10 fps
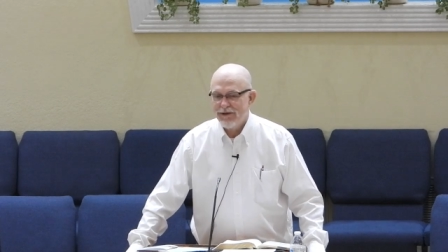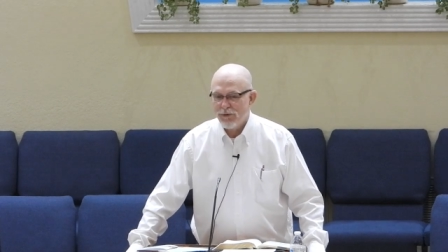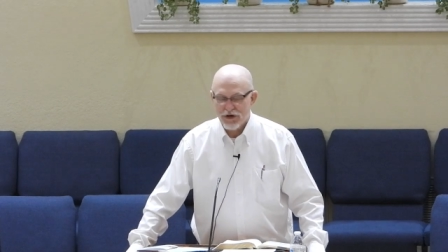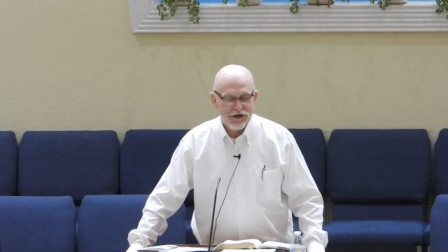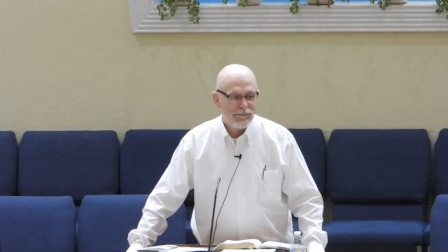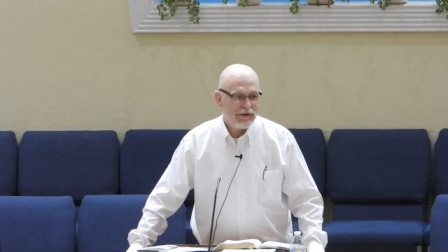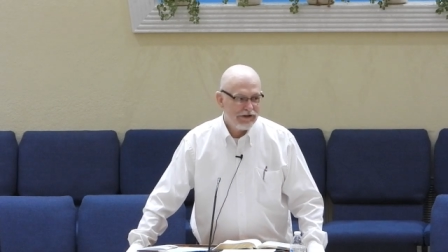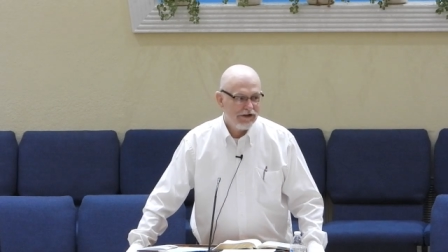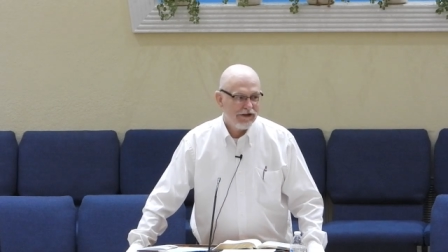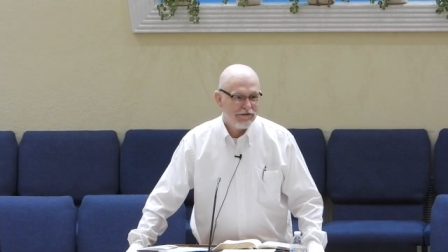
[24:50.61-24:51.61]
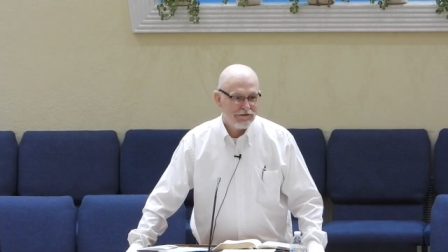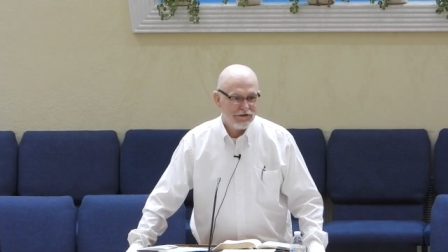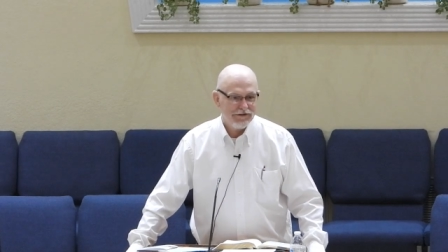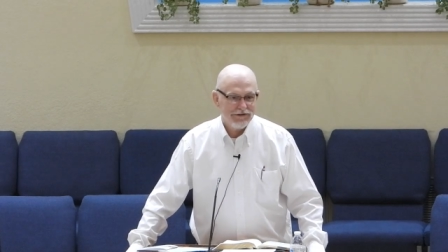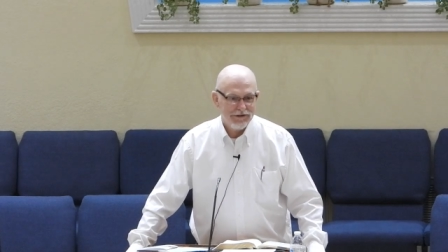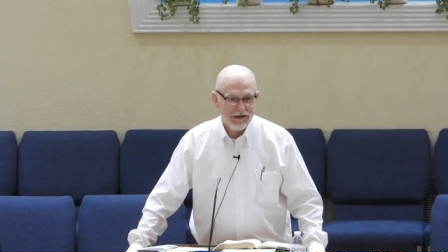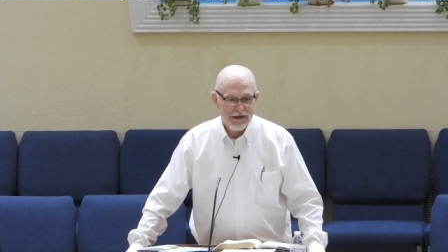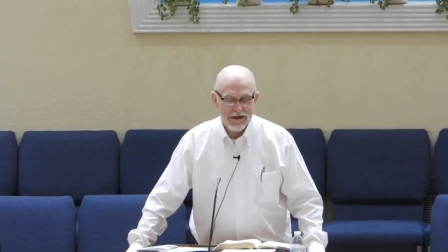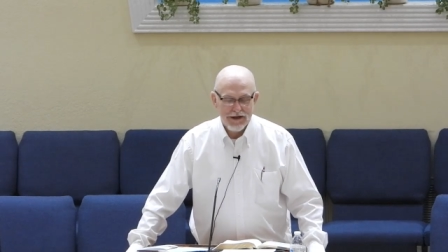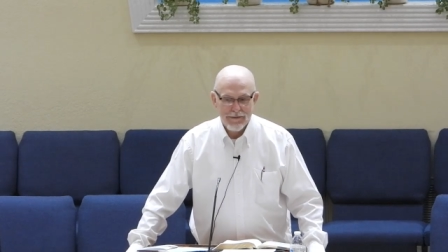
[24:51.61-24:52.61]
We're going to be delivered
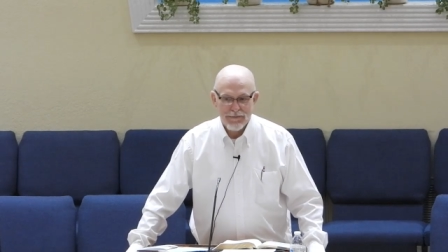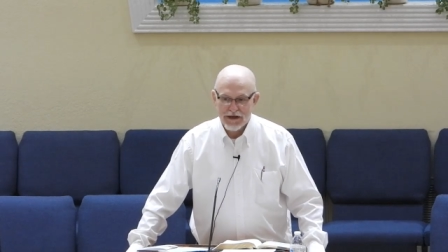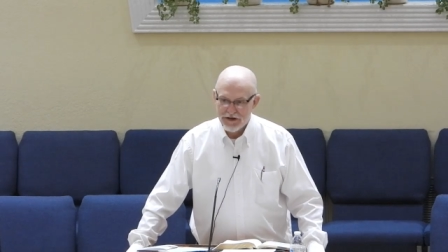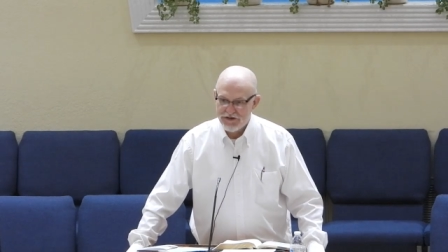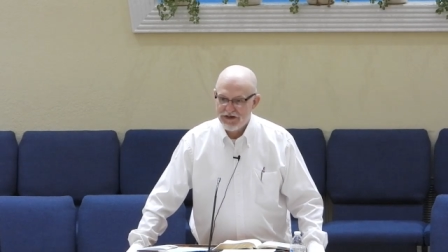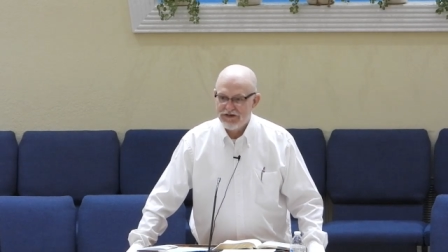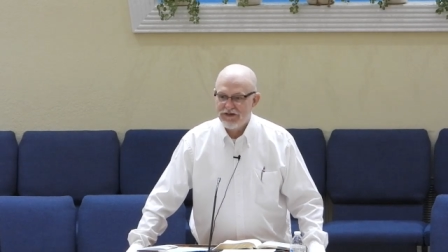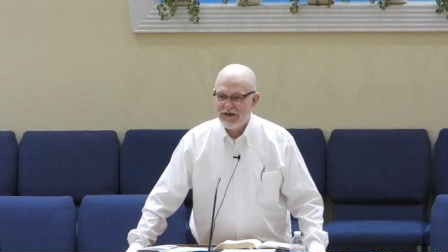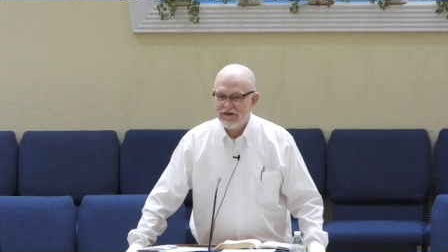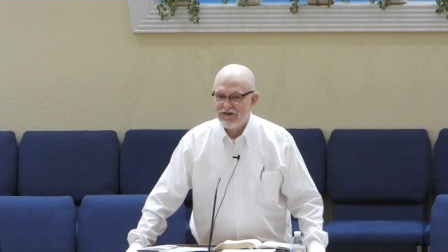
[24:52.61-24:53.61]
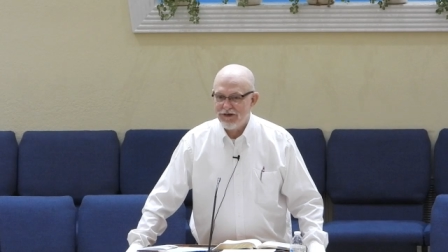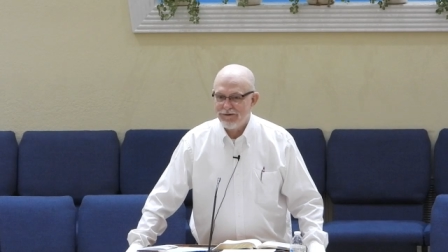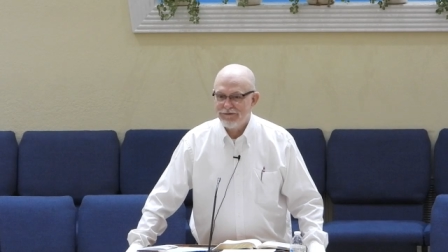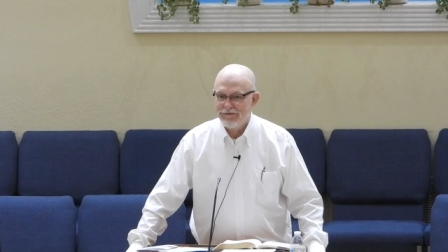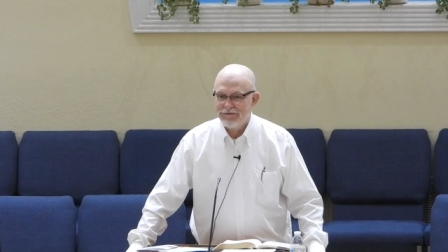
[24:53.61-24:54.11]
because He said so.